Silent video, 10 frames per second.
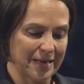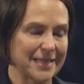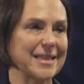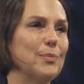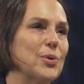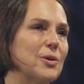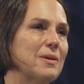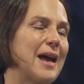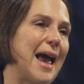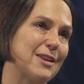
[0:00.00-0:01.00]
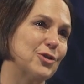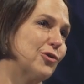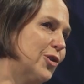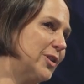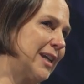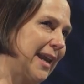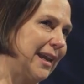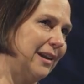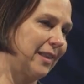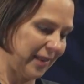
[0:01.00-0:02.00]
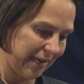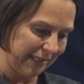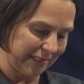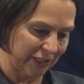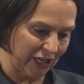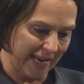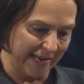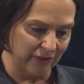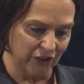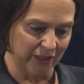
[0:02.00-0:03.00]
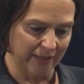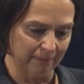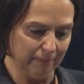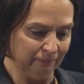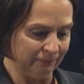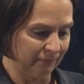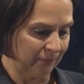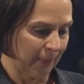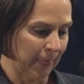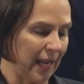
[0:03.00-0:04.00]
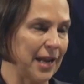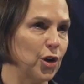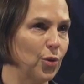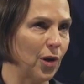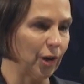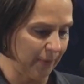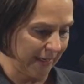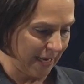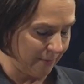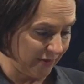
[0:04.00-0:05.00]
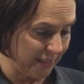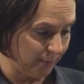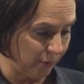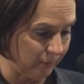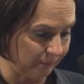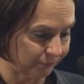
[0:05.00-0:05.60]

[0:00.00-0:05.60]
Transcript: Simple and routine things changed. A new world became visible.